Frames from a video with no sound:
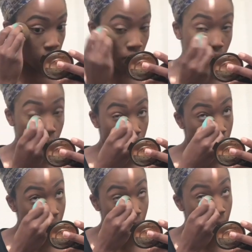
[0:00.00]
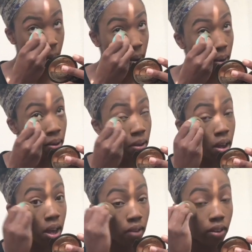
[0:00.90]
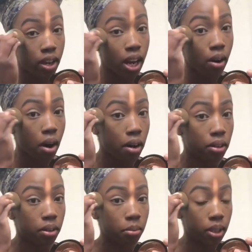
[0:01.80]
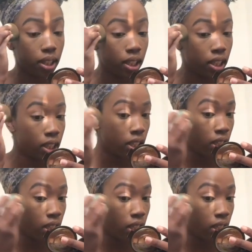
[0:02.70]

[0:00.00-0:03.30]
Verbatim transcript: if you get out, if you get out honorably,